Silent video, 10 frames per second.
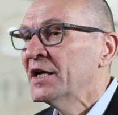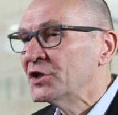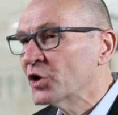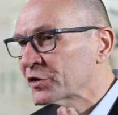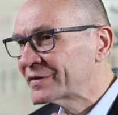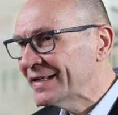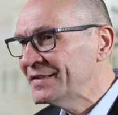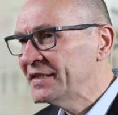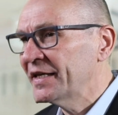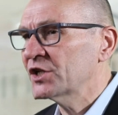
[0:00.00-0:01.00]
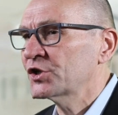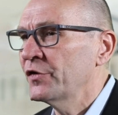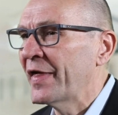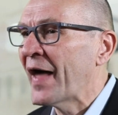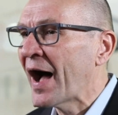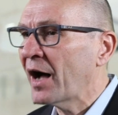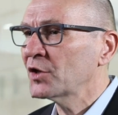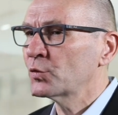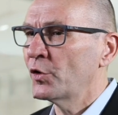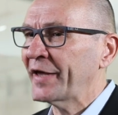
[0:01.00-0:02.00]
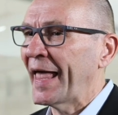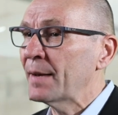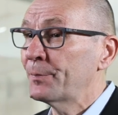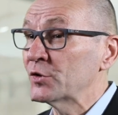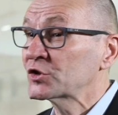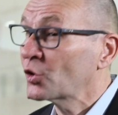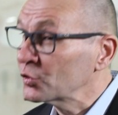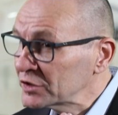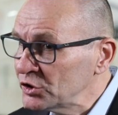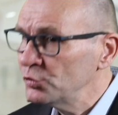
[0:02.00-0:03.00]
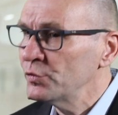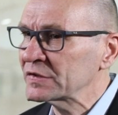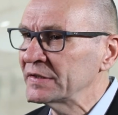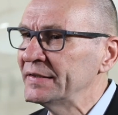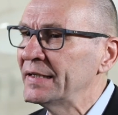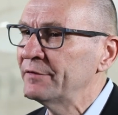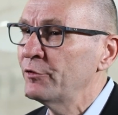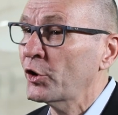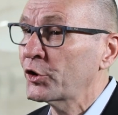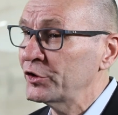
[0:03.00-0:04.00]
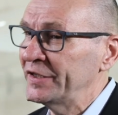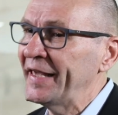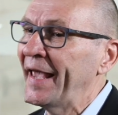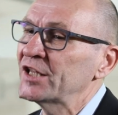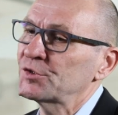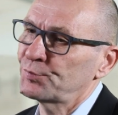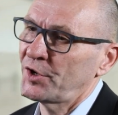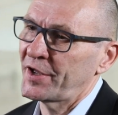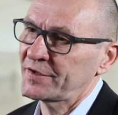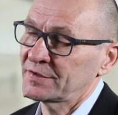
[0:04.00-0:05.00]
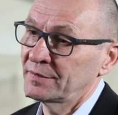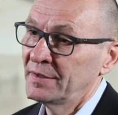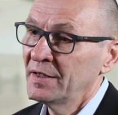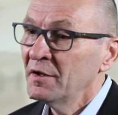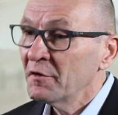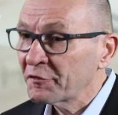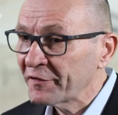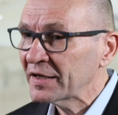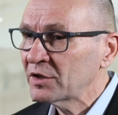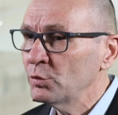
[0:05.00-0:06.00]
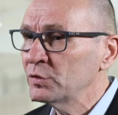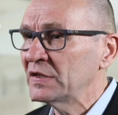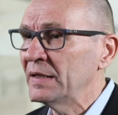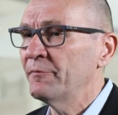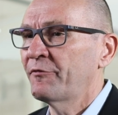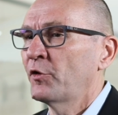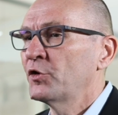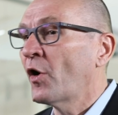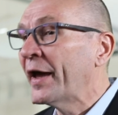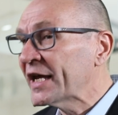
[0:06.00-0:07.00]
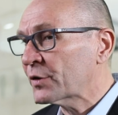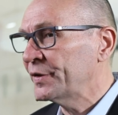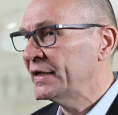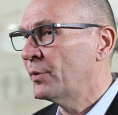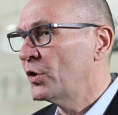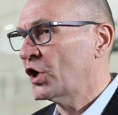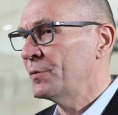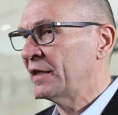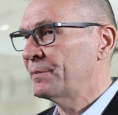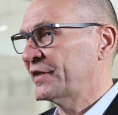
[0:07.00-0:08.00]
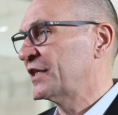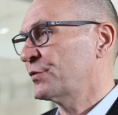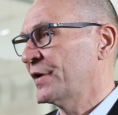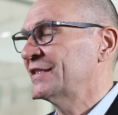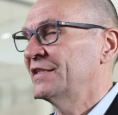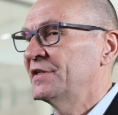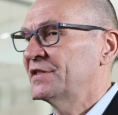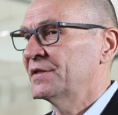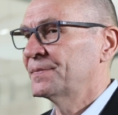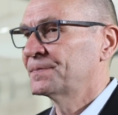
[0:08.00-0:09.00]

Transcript: Your dedication and hard work help us continuously deliver cutting-edge products. Thank you, team, for your incredible commitment and creativity.